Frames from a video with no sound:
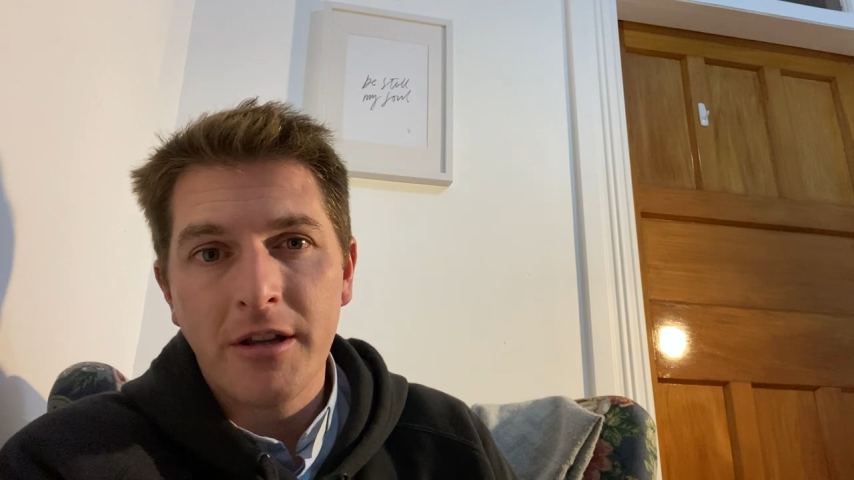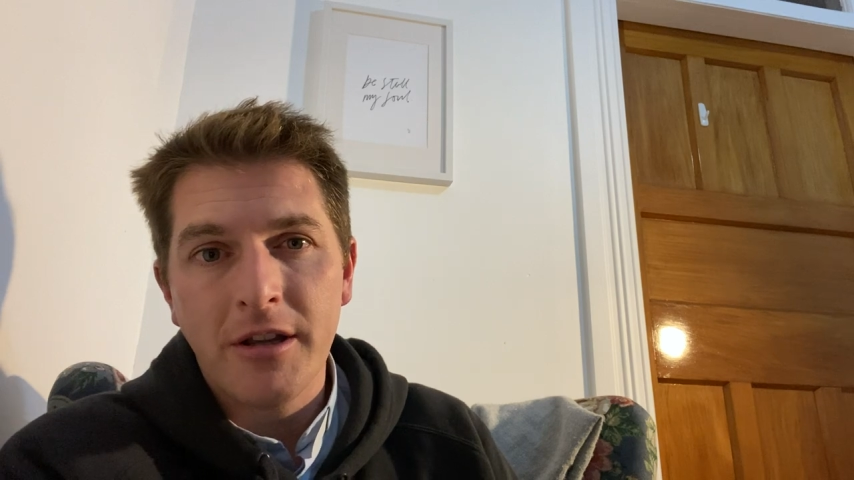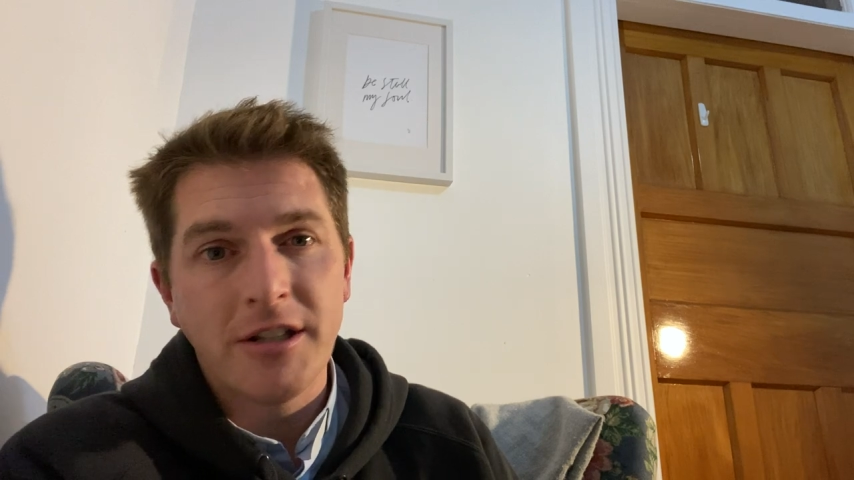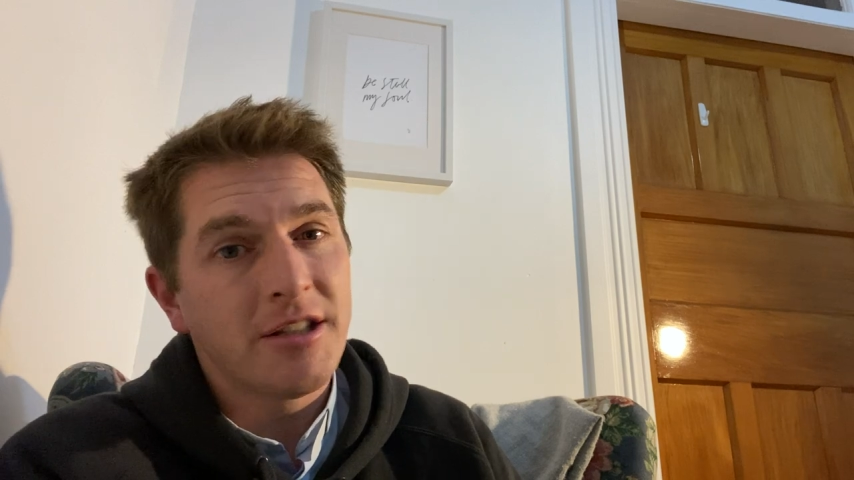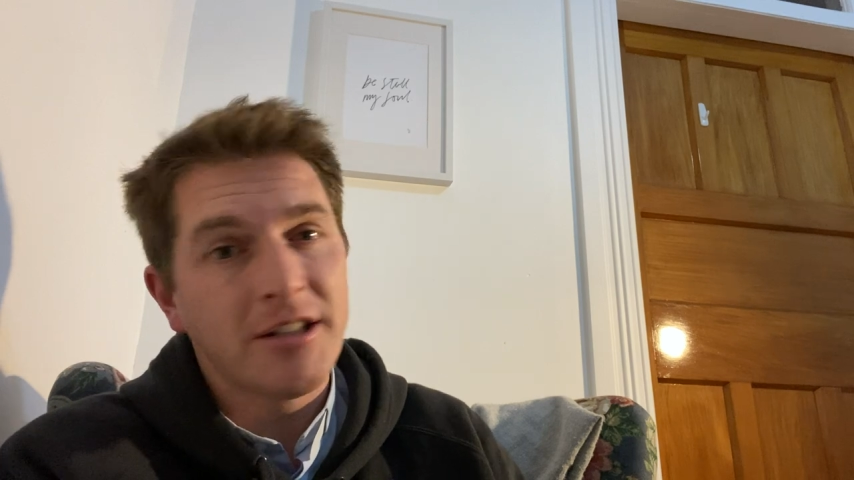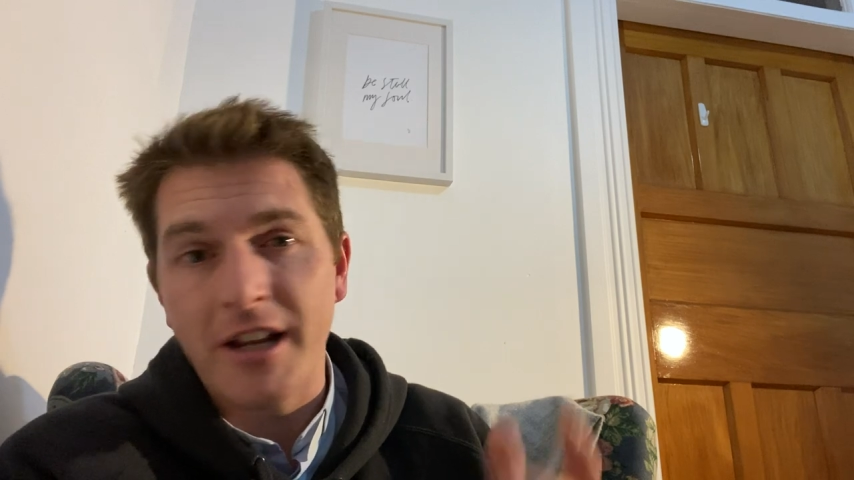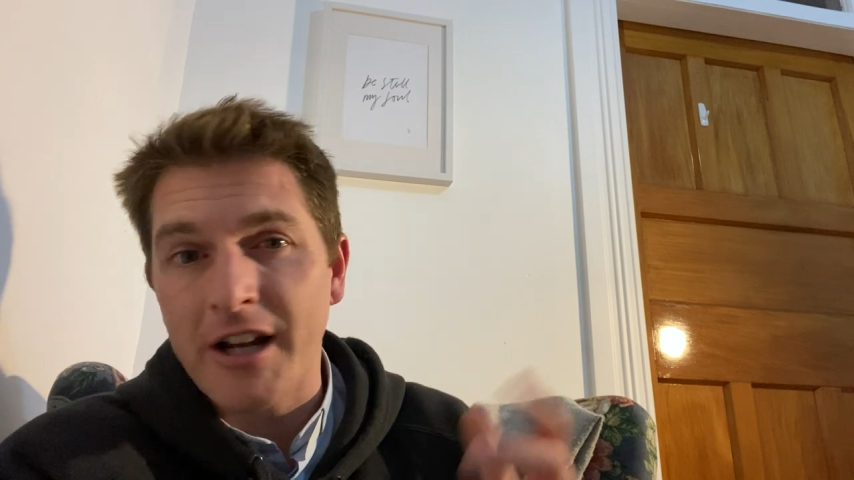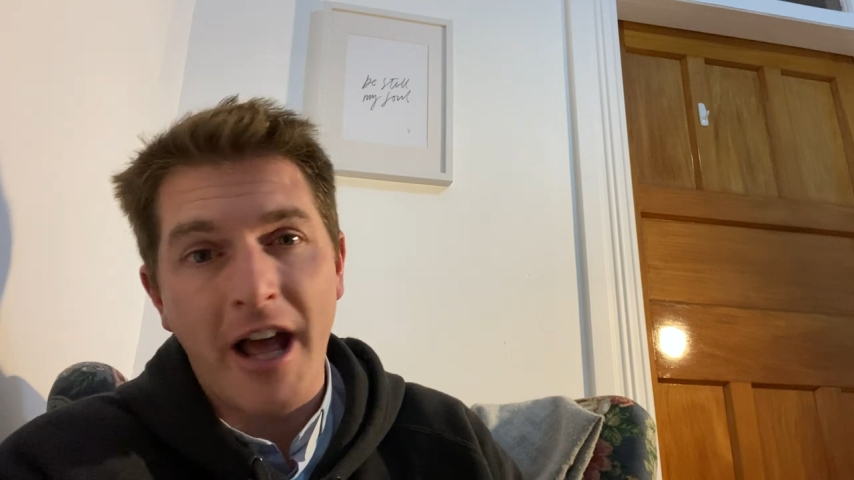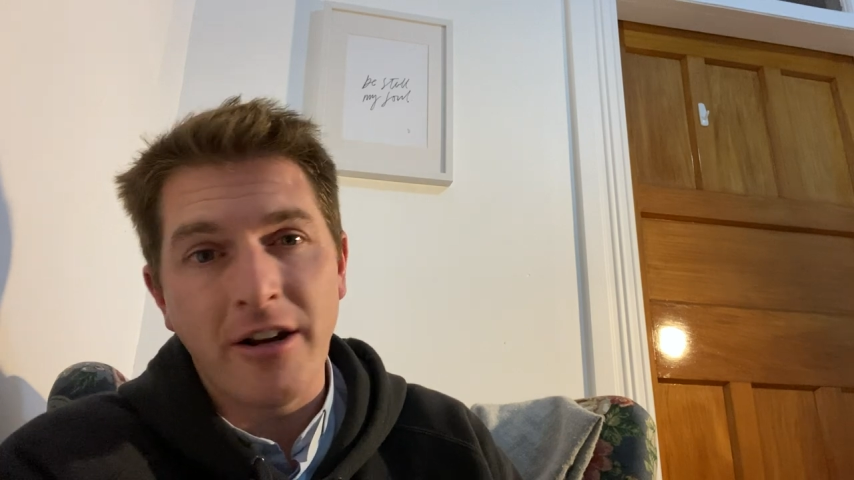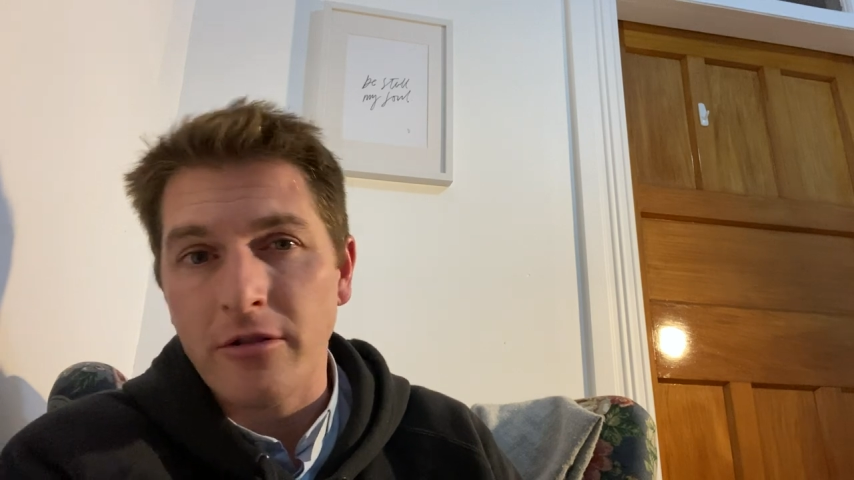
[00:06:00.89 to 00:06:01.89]
This isn't an
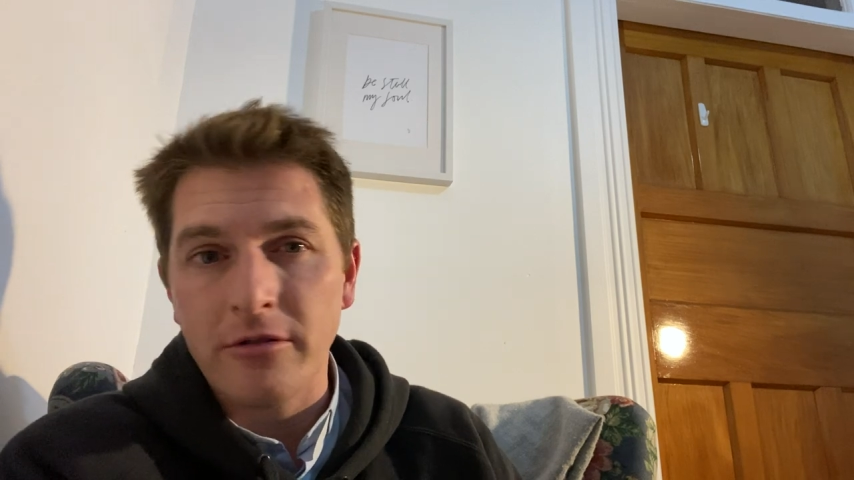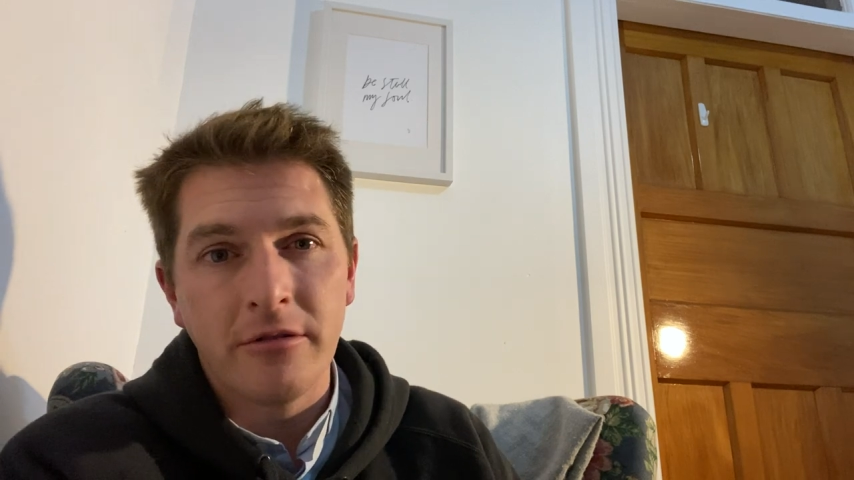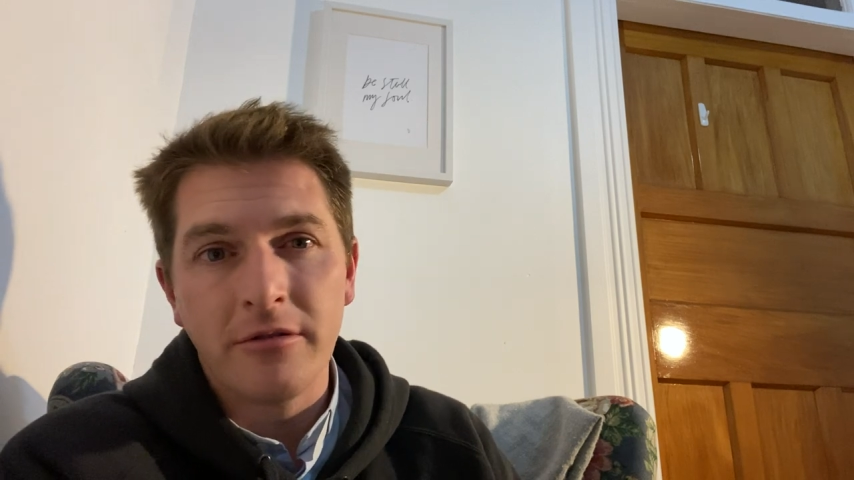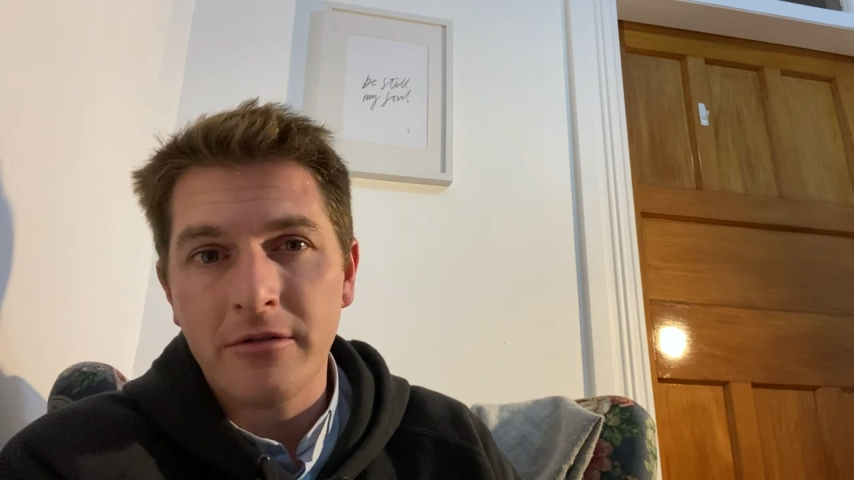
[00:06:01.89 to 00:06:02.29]
add-on.